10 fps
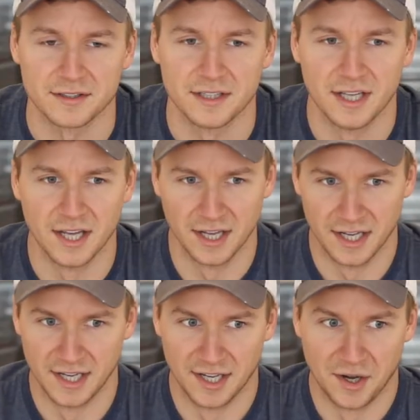
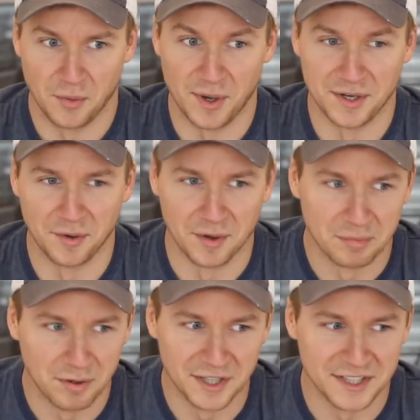and we had nowhere
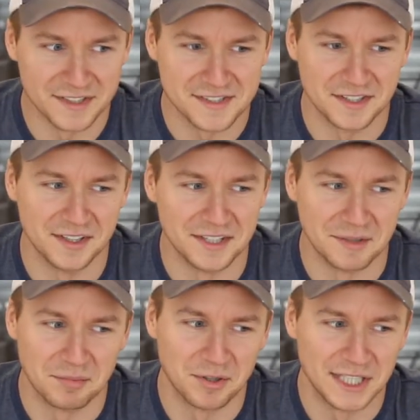to put it, so I
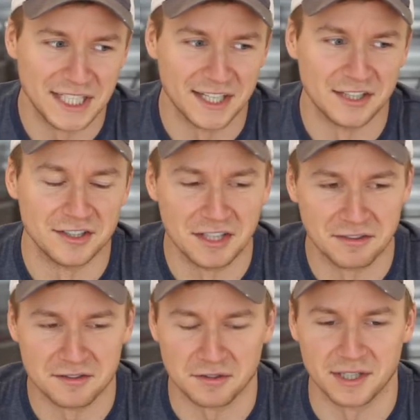ended up putting it
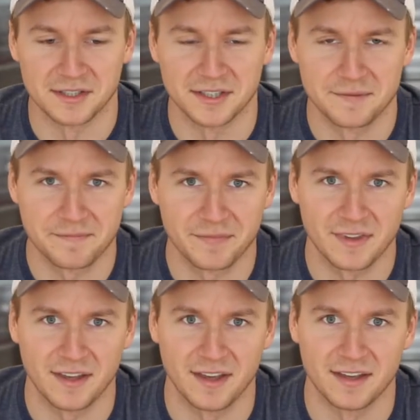underneath the trailer
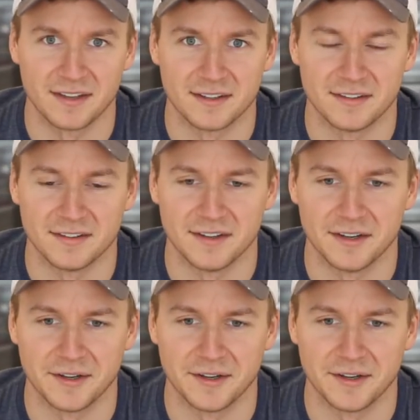and